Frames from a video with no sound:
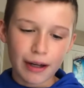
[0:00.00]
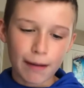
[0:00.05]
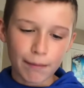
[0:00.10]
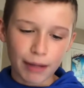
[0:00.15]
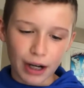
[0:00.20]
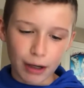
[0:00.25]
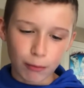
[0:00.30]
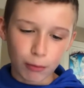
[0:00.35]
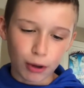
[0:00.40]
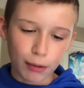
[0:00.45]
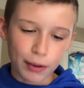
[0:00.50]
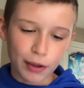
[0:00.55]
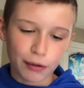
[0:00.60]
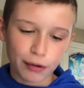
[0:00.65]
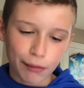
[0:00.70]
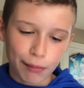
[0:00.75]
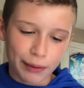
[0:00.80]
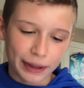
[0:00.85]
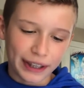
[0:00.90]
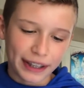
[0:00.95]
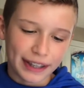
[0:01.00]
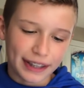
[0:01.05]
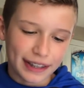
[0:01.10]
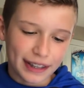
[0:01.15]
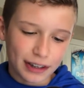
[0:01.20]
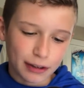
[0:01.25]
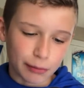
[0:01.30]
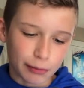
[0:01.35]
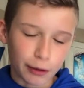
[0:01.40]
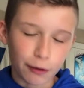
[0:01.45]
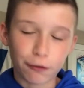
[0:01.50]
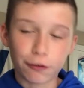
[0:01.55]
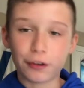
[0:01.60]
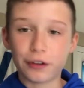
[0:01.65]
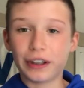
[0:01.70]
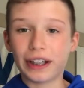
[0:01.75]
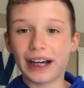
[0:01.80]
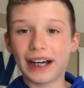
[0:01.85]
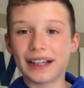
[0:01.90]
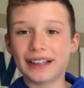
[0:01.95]
But I will be ripping this one for
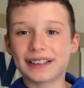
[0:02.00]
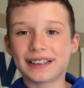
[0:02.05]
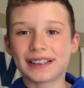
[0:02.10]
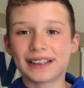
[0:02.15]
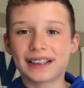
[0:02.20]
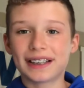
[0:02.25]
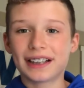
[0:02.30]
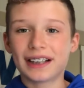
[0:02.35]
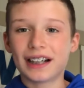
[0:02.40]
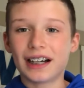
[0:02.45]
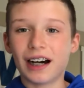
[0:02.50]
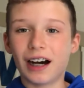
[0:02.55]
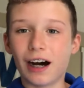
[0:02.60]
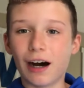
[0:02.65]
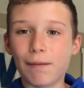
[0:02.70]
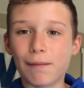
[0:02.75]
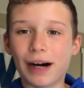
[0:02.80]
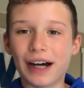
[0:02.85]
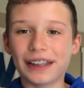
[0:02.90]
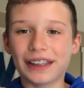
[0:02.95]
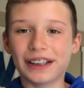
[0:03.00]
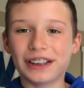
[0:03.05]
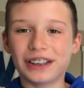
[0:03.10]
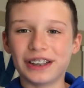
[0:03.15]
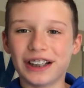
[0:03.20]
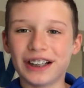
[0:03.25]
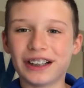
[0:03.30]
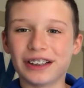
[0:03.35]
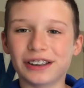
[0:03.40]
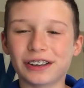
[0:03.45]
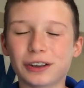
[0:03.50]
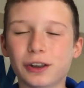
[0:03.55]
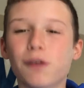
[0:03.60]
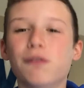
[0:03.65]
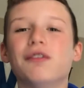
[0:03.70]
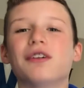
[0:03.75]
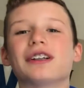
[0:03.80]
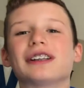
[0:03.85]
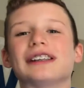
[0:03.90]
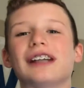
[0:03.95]
you guys on the channel. So
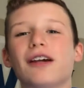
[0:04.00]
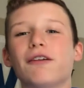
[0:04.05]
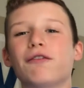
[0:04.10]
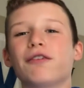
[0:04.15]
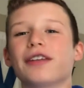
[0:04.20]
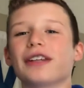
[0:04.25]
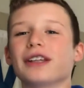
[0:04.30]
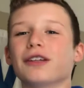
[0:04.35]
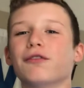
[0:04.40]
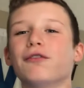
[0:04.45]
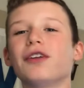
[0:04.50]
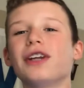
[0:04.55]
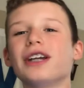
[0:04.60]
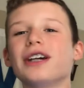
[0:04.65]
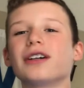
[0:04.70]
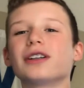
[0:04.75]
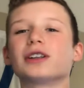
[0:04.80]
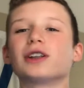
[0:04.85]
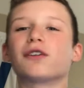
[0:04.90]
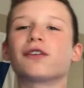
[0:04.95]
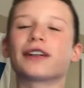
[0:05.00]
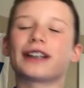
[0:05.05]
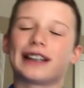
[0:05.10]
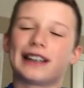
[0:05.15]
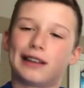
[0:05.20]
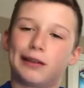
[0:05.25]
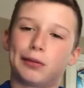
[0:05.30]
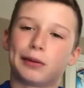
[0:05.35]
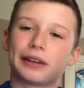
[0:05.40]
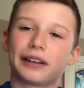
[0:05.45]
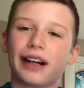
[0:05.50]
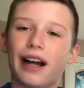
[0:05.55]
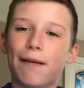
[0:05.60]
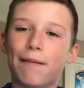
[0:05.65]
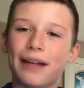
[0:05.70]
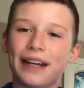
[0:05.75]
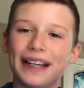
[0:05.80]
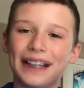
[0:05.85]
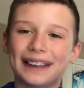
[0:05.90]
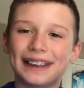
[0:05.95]
if you're excited for this video, don't forget to
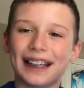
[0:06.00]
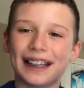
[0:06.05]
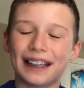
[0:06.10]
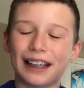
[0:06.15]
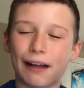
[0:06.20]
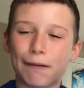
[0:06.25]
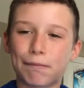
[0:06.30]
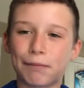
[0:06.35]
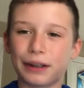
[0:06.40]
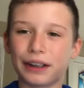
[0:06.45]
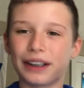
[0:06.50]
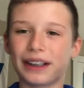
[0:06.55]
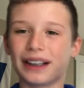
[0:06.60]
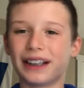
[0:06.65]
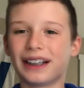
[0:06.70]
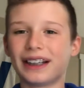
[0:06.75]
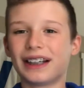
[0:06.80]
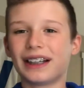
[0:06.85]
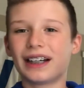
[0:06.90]
subscribe and hit that like button.